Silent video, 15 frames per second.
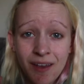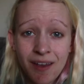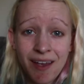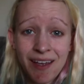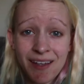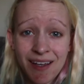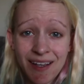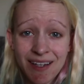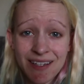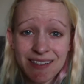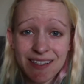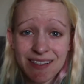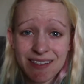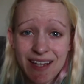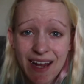Hey
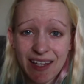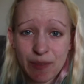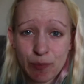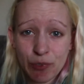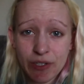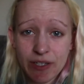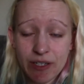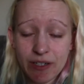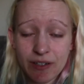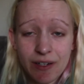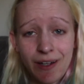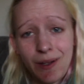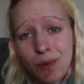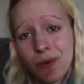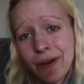guys, it's Kayla Marie here.
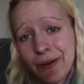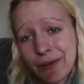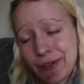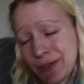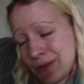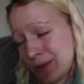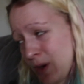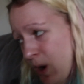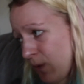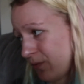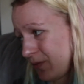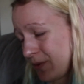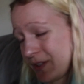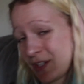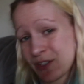How are you?
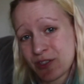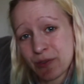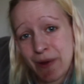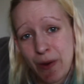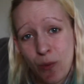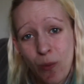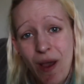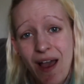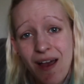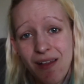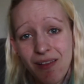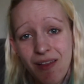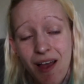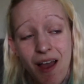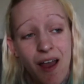Hopefully you're doing
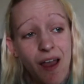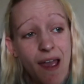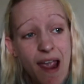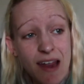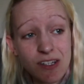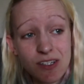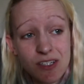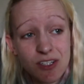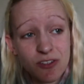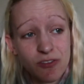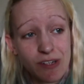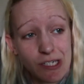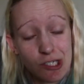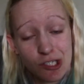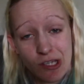well. I just
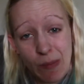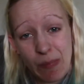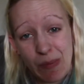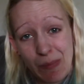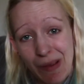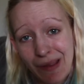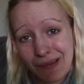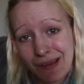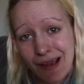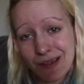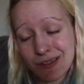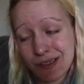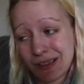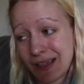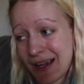finished up my
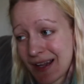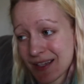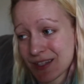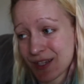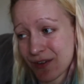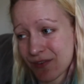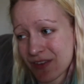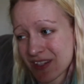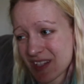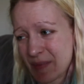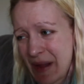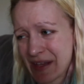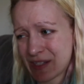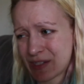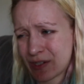last class of the
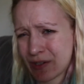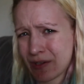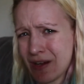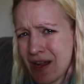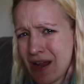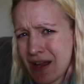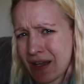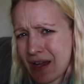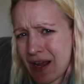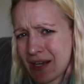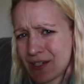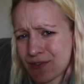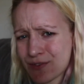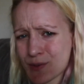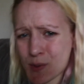semester,
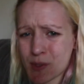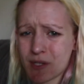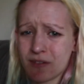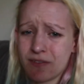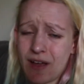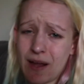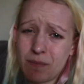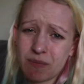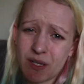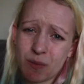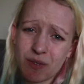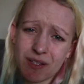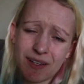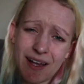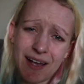kind of, sort of. I'm done
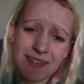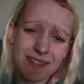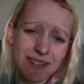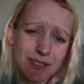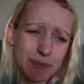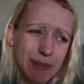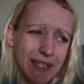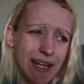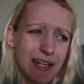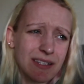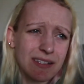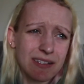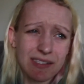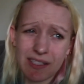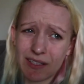with classes, but I
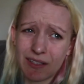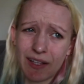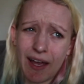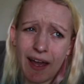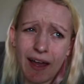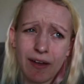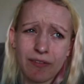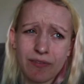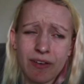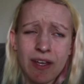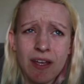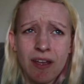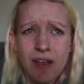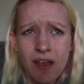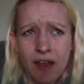still have
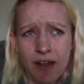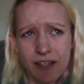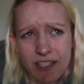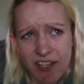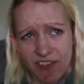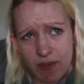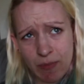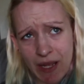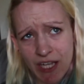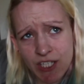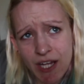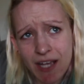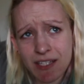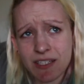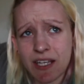a seven
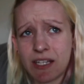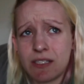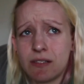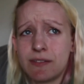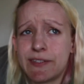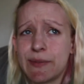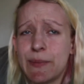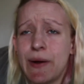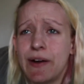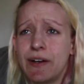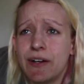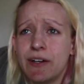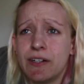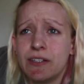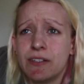page essay due
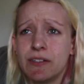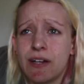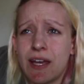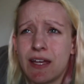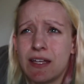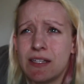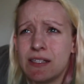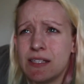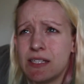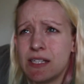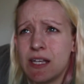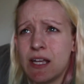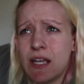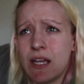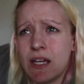tomorrow
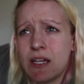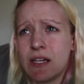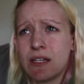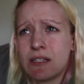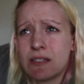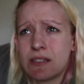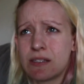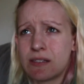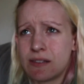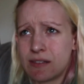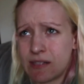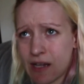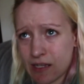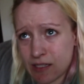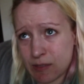and
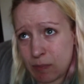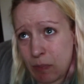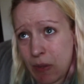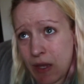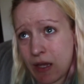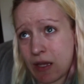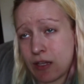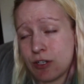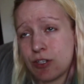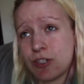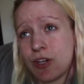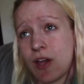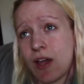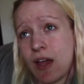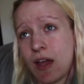six page